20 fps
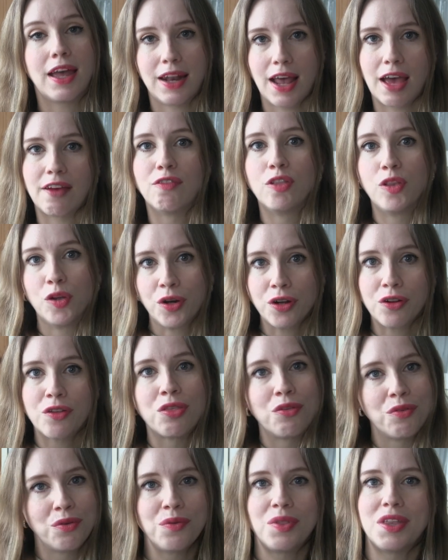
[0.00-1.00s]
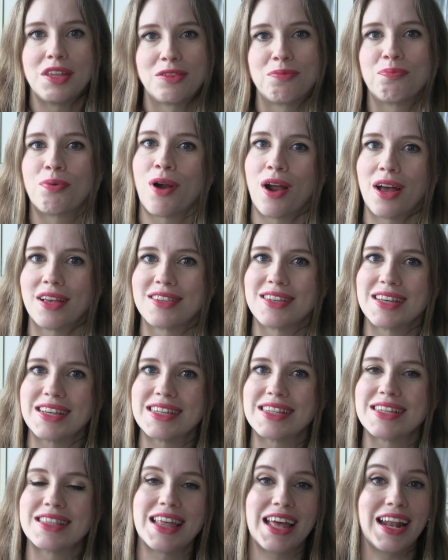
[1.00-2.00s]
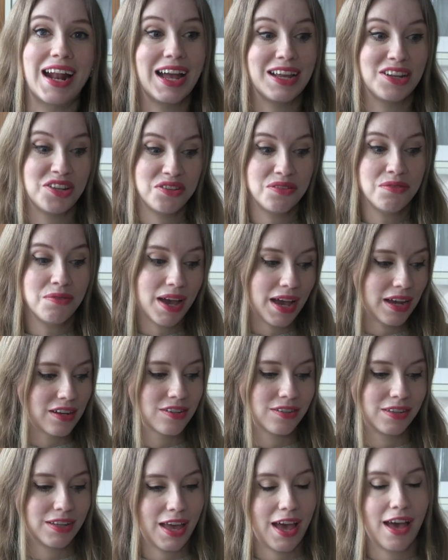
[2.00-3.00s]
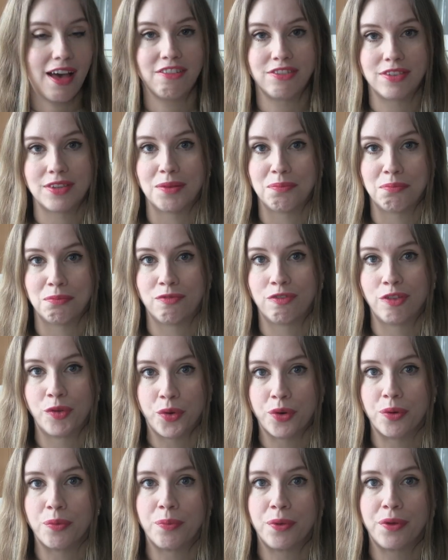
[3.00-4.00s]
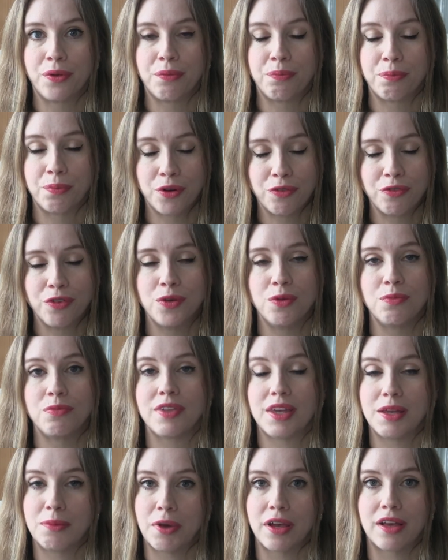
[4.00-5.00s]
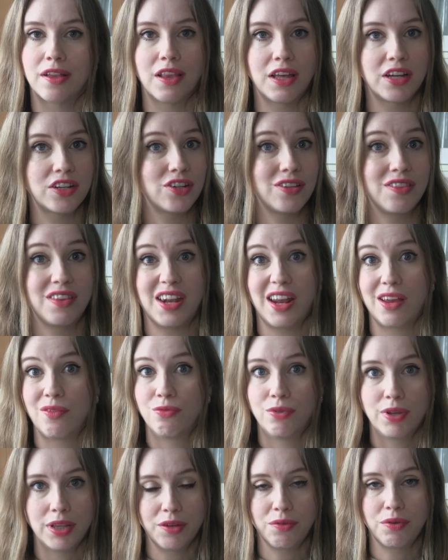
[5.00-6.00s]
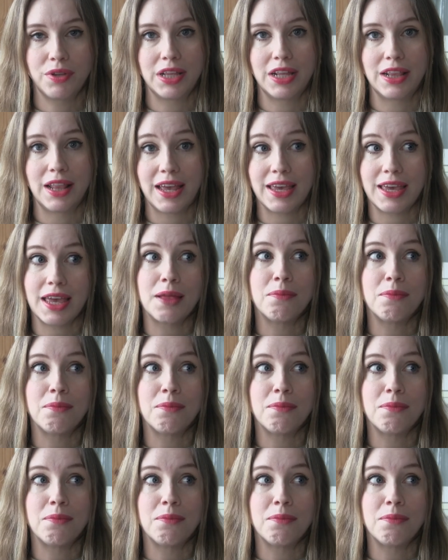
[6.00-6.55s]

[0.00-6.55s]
And I've learned through this process that I do actually have some floral perfumes in my collection that I really, really like.